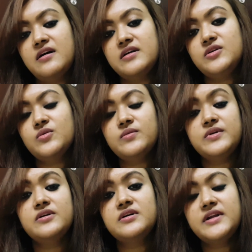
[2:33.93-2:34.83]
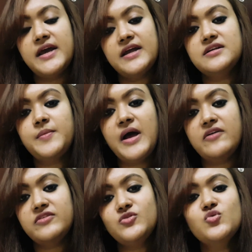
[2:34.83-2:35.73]
you're gonna end up
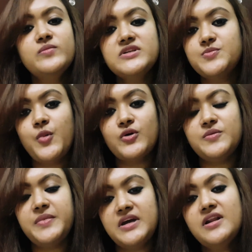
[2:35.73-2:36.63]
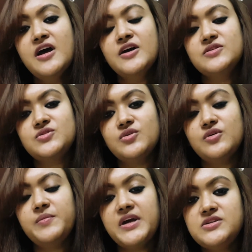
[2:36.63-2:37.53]
having too much body pain.
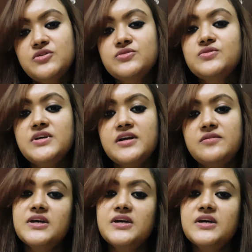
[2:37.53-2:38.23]
So make sure to take